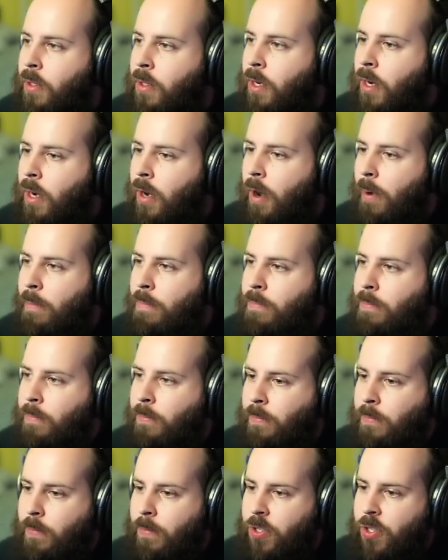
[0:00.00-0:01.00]
Huh.
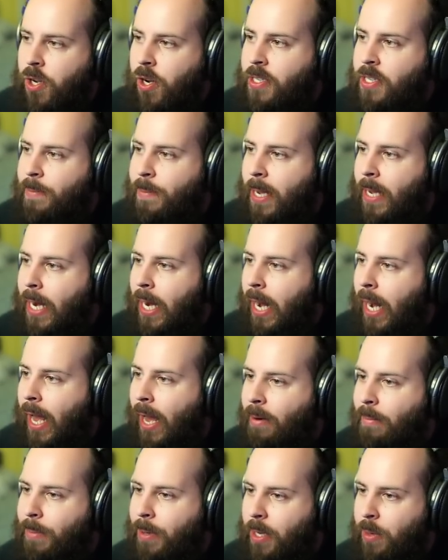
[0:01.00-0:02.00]
This guy's in my
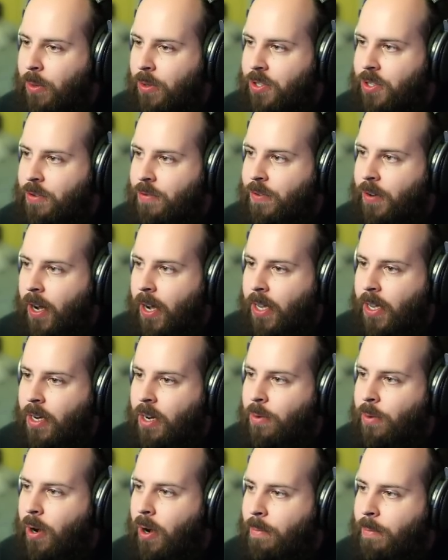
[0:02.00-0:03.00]
clan, but he wants to fight. You
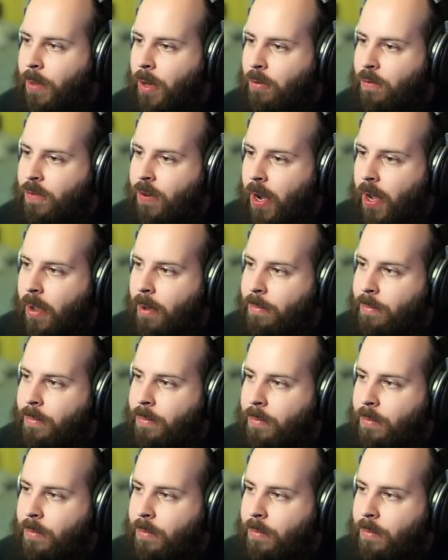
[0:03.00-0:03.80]
know what? I'll fight him.